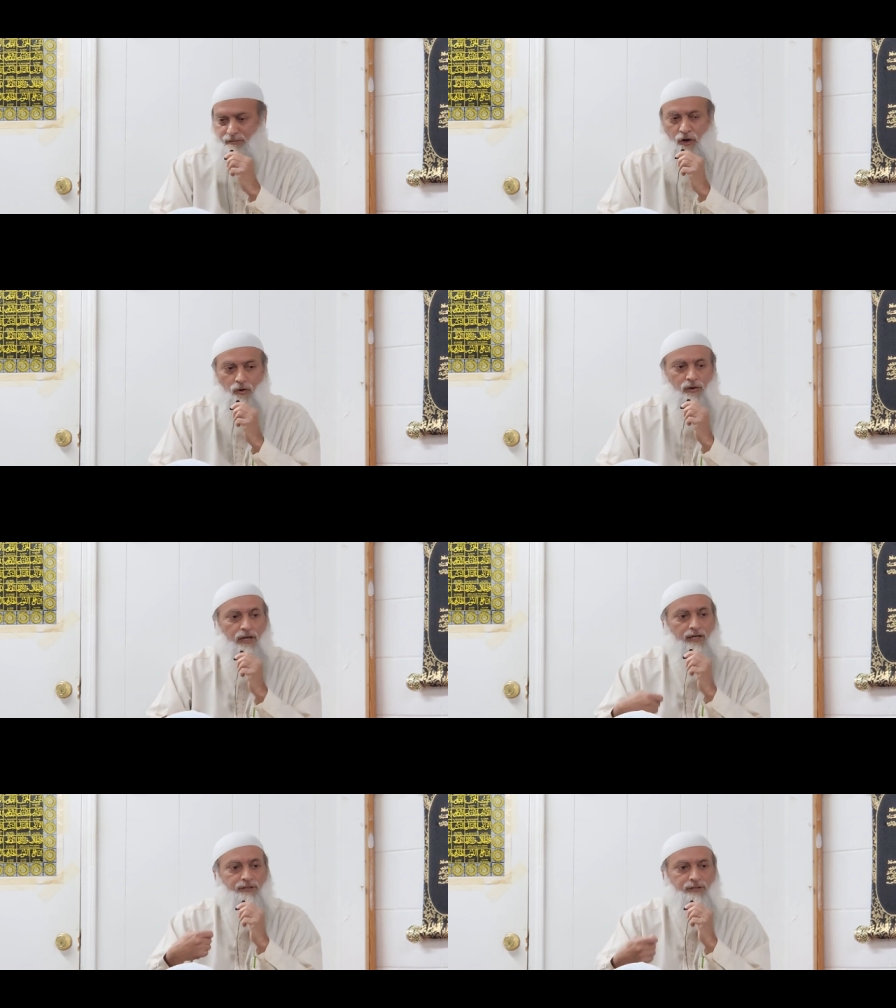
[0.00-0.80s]
told
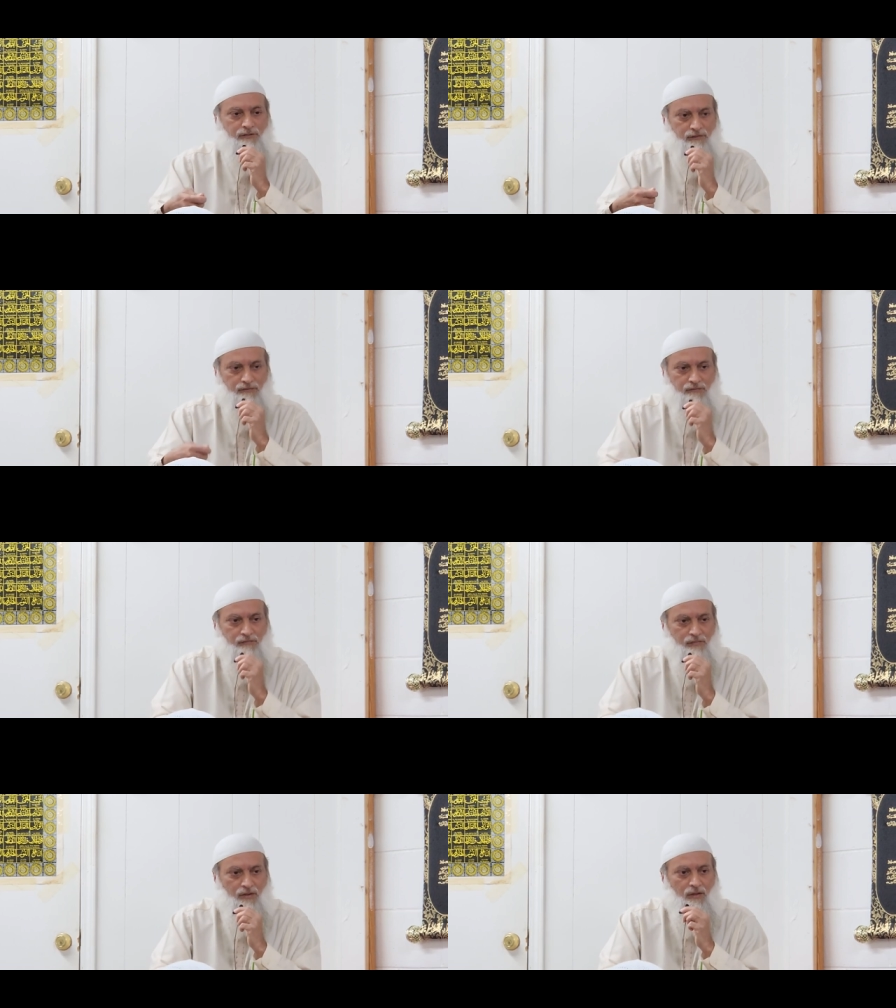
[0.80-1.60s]
us
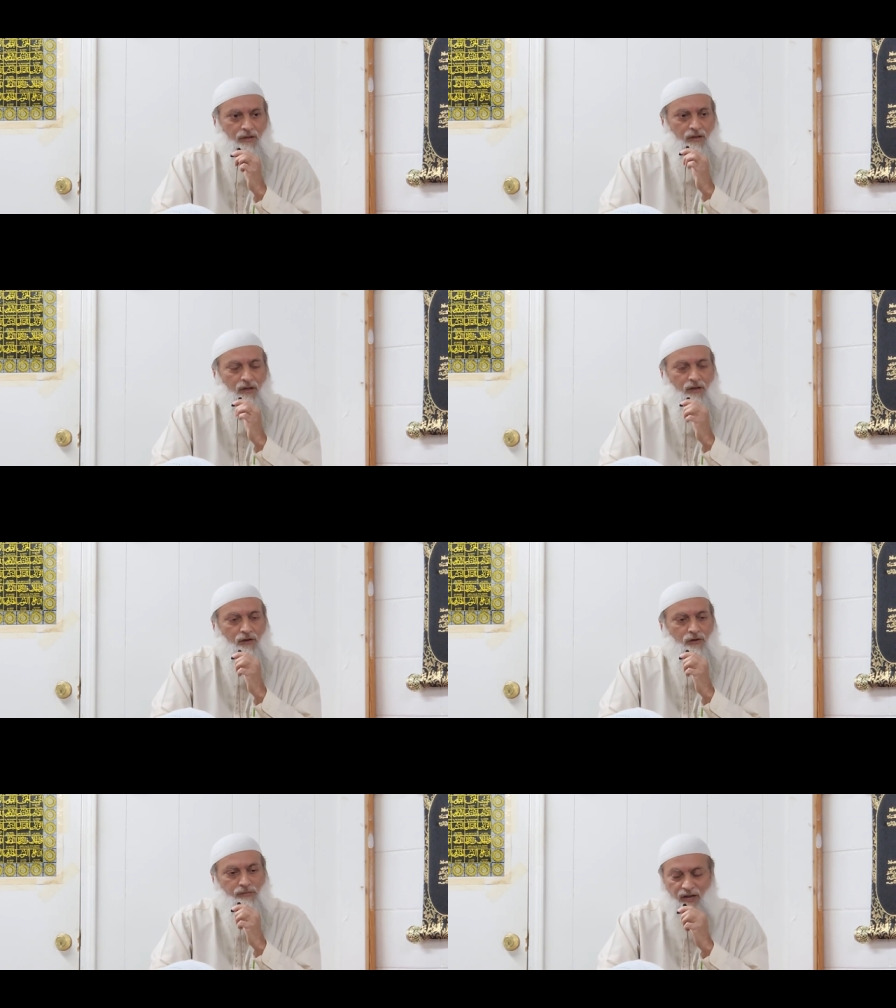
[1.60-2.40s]
you
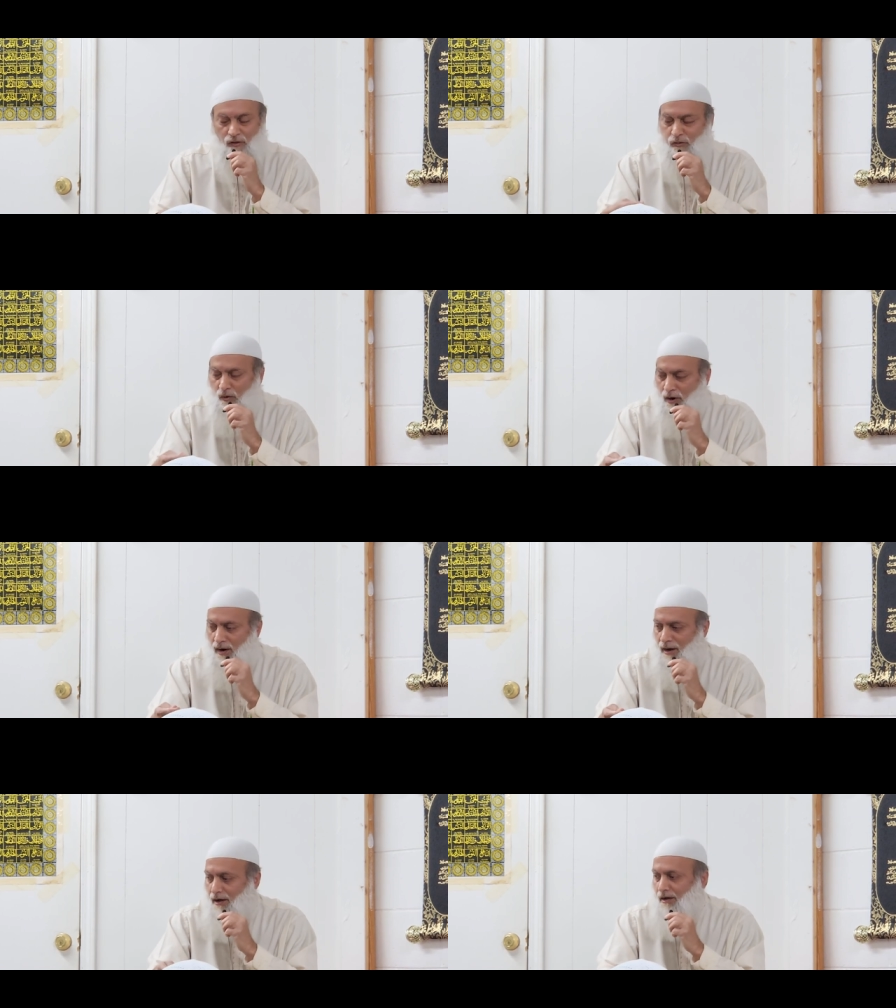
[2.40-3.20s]
know, to make
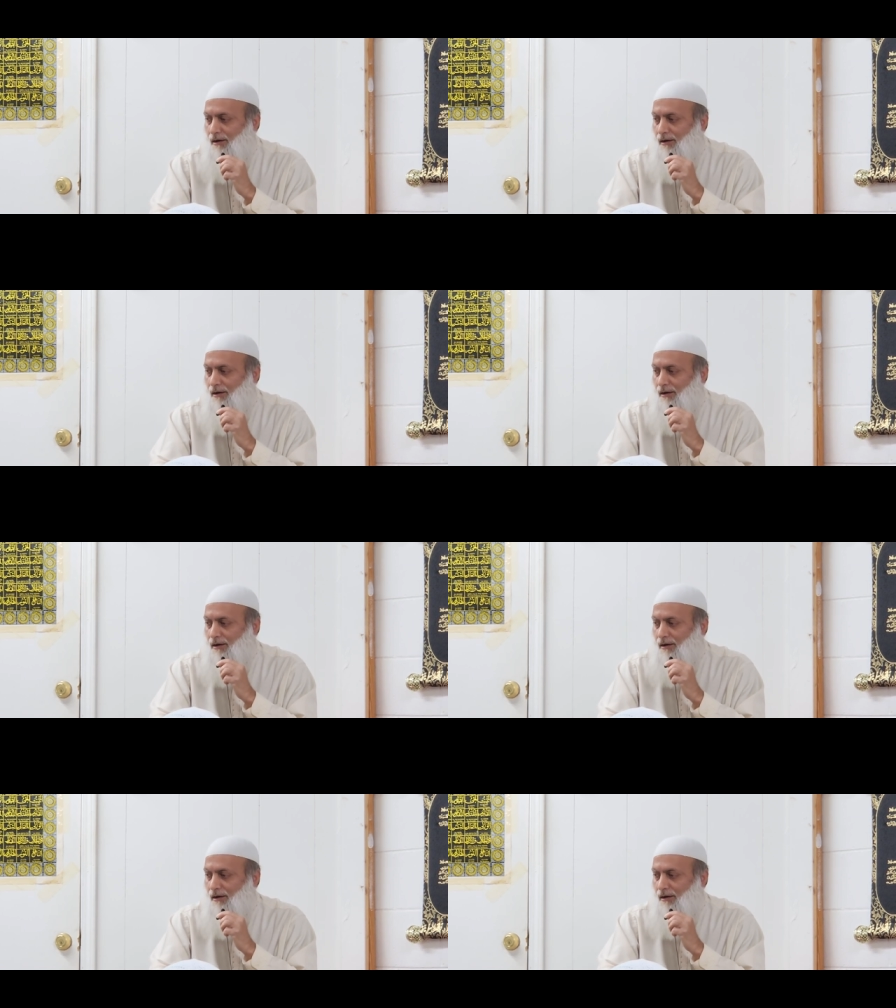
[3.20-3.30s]
dua